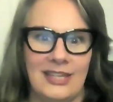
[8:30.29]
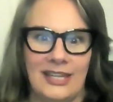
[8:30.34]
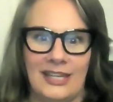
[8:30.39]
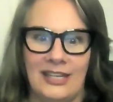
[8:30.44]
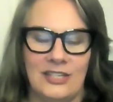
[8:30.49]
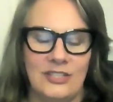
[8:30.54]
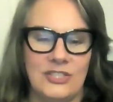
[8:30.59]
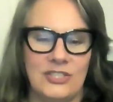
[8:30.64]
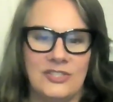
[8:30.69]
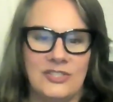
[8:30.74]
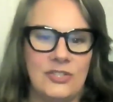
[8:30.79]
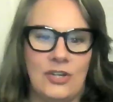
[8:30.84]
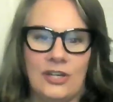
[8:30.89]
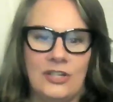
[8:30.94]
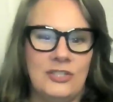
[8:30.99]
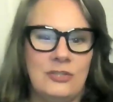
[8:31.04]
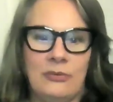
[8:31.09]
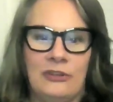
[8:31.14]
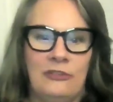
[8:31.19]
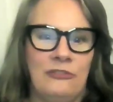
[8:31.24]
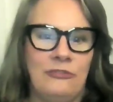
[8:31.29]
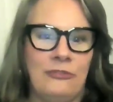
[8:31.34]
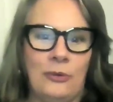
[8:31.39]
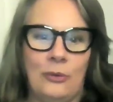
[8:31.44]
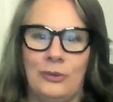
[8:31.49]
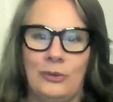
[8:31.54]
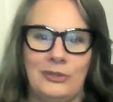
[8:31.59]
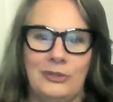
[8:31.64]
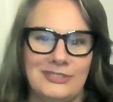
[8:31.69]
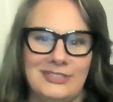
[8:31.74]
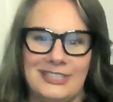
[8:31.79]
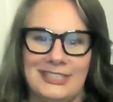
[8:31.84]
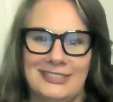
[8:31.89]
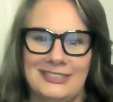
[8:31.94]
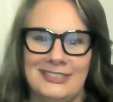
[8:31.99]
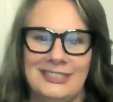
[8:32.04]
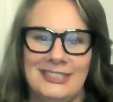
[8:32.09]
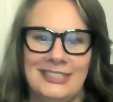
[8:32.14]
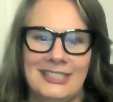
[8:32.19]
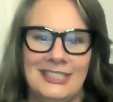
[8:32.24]
And it just started to unfold.
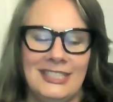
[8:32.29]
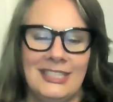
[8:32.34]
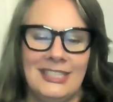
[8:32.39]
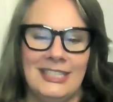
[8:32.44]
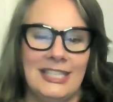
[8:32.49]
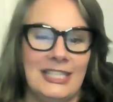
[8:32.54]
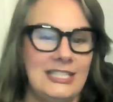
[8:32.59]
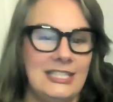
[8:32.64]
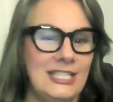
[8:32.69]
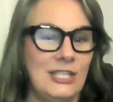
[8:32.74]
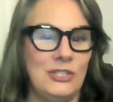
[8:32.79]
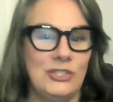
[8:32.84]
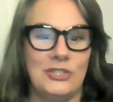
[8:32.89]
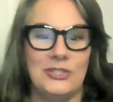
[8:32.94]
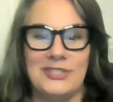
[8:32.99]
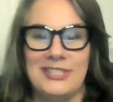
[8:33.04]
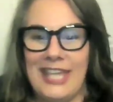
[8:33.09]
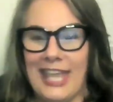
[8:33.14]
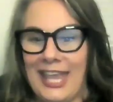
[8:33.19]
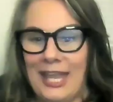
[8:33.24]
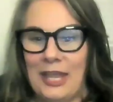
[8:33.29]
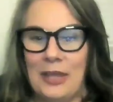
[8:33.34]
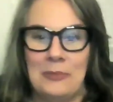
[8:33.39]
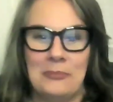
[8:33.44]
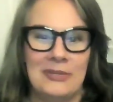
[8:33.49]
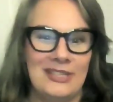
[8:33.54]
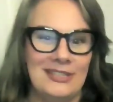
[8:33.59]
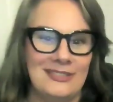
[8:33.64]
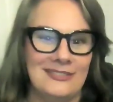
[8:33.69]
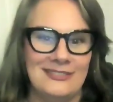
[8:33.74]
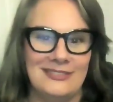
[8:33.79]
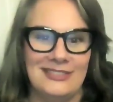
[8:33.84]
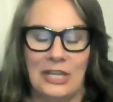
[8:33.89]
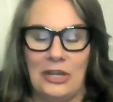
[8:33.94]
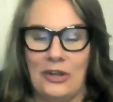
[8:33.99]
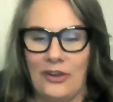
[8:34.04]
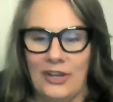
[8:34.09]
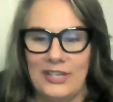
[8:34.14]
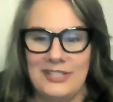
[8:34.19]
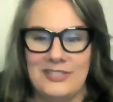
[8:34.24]
And the teachers came and,
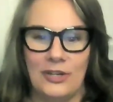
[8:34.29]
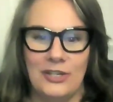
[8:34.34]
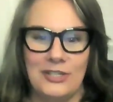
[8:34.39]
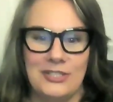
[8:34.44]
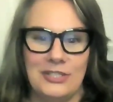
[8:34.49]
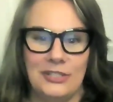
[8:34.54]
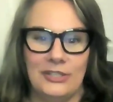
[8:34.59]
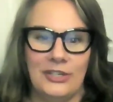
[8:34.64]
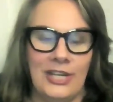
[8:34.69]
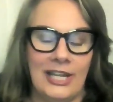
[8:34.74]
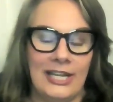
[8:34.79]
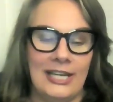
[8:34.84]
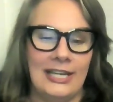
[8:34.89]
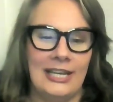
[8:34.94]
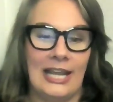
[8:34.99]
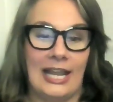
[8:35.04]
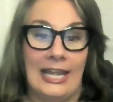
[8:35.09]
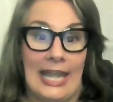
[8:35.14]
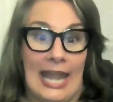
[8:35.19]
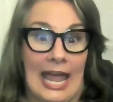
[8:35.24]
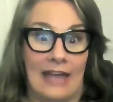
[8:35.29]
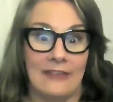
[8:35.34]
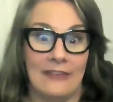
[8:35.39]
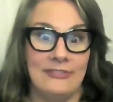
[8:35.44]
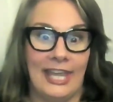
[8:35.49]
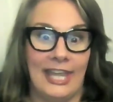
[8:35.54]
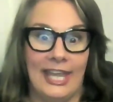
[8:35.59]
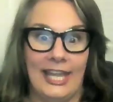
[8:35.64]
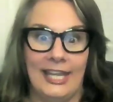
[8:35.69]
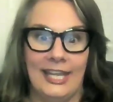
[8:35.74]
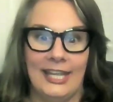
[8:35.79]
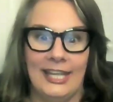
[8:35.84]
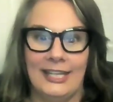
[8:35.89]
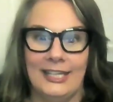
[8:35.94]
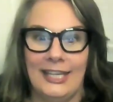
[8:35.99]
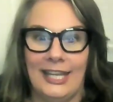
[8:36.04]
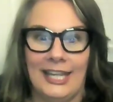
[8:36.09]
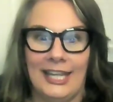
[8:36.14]
I started to learn how to navigate it.